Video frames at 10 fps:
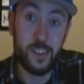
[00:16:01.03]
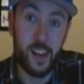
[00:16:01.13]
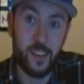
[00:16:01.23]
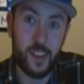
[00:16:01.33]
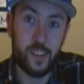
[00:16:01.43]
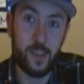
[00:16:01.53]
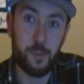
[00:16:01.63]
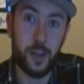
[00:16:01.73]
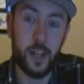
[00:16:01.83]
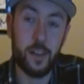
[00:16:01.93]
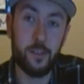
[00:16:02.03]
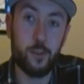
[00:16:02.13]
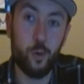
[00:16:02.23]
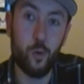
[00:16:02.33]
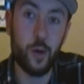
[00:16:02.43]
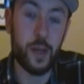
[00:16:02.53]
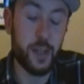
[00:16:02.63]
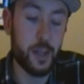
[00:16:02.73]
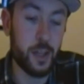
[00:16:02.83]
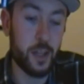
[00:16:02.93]
it sounds like some kind of
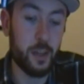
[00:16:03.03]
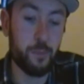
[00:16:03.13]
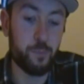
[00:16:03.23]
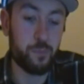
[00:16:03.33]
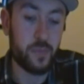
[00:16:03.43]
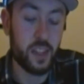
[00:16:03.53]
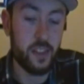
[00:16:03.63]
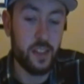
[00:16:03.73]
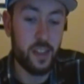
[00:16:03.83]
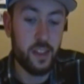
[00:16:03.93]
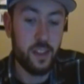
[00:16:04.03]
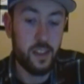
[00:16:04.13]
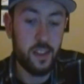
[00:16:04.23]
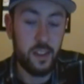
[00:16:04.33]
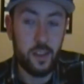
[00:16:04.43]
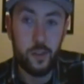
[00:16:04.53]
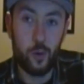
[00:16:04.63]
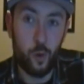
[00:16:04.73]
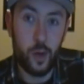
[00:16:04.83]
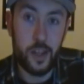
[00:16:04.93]
toy, um,
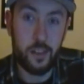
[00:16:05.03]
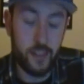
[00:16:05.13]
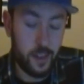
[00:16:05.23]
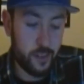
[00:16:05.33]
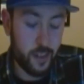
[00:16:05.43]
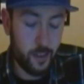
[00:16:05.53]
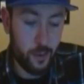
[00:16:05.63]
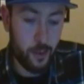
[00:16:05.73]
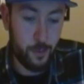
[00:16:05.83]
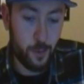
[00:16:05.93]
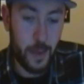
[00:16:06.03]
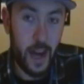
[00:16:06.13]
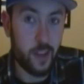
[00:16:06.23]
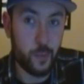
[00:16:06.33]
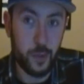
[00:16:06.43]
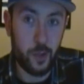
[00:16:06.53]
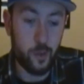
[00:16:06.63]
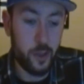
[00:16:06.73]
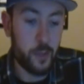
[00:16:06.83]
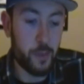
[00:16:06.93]
toy collection uh, from
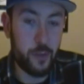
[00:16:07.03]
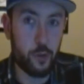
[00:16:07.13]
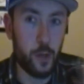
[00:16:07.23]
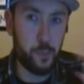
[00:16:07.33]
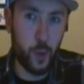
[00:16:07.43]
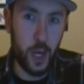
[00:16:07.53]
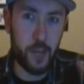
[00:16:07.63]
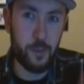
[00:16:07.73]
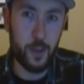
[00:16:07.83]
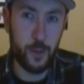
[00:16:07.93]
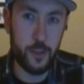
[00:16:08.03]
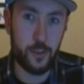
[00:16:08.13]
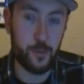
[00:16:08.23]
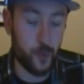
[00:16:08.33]
Hasbro. Metroid Prime Federation